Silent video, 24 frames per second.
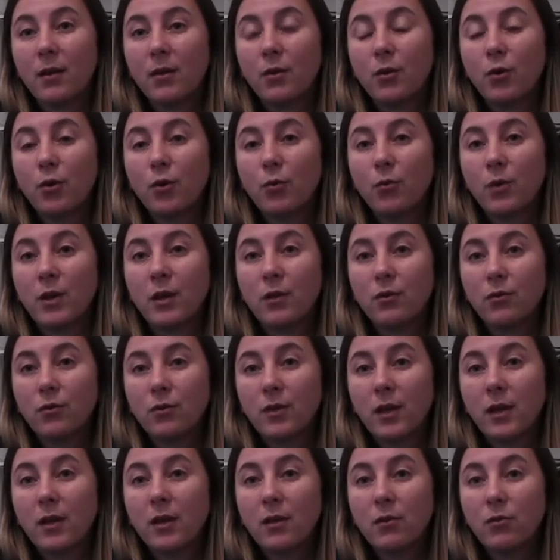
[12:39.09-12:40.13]
we need to
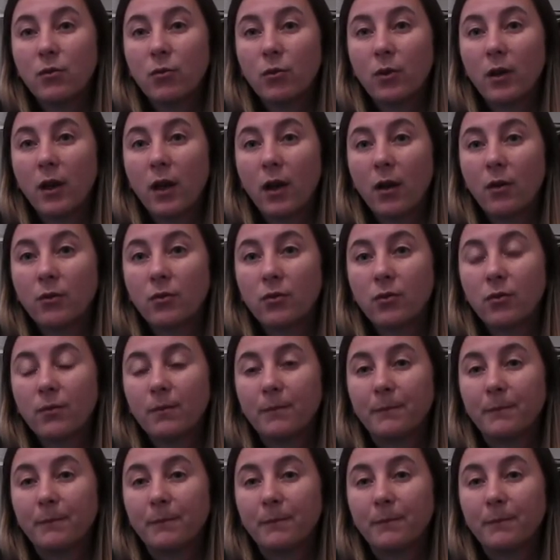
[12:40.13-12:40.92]
take into account.